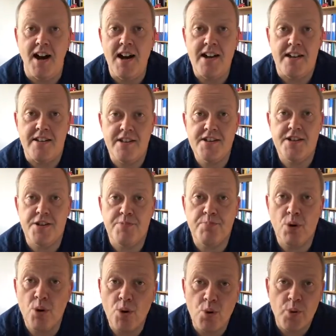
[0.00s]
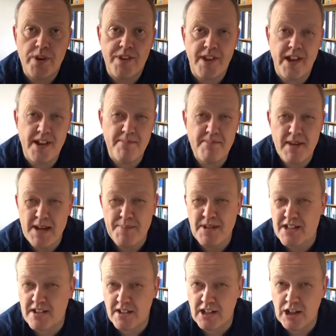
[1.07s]
Hi, this is Paul with a maybe
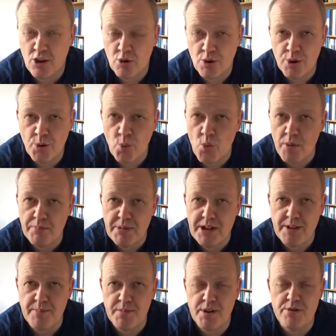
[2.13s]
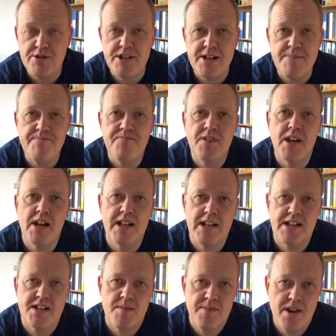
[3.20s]
slightly longer than 1 minute musing, and
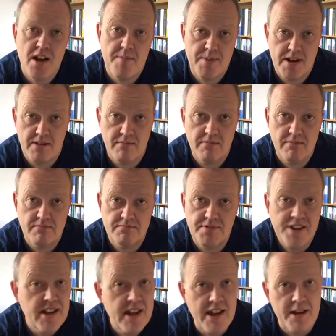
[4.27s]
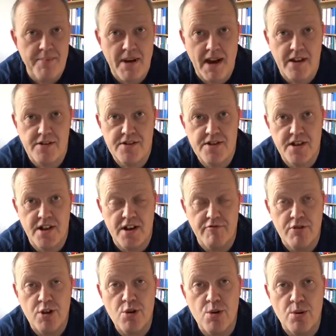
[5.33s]
it's something I've been thinking about
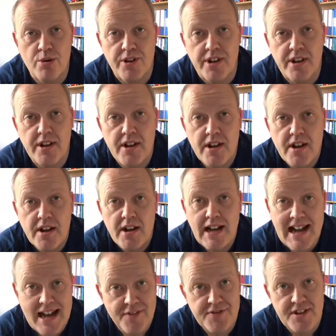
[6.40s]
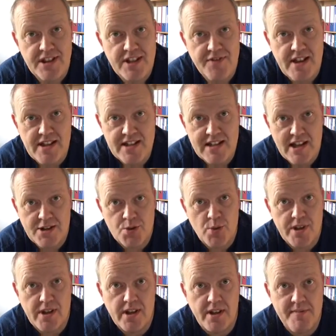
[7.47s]
recording after the events last
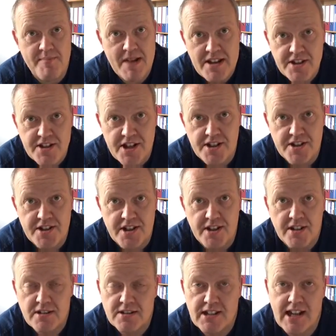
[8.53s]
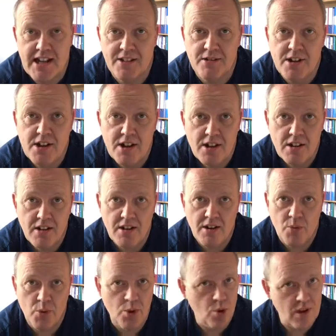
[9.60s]
week in Manchester. Now,
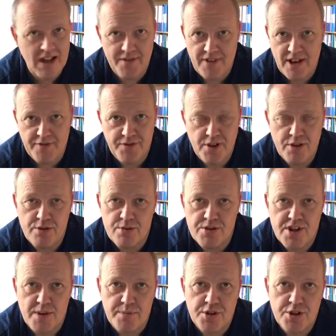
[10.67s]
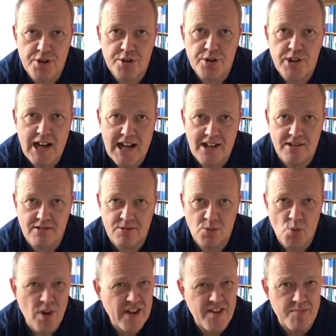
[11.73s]
we all have our views, I'm sure, and
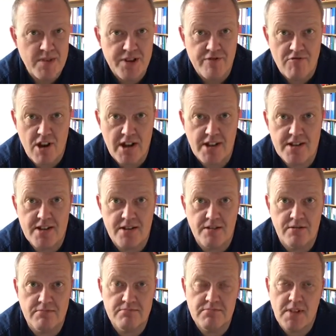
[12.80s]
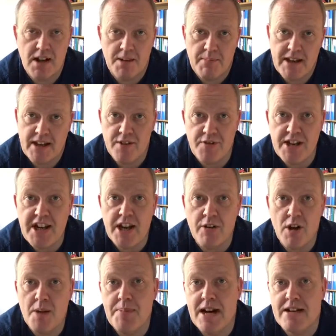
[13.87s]
what gives me the right to make a video
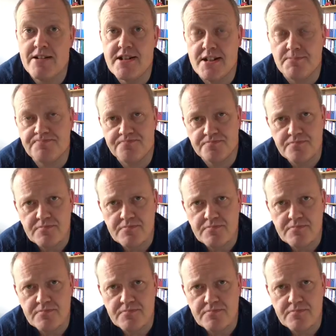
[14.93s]
about it.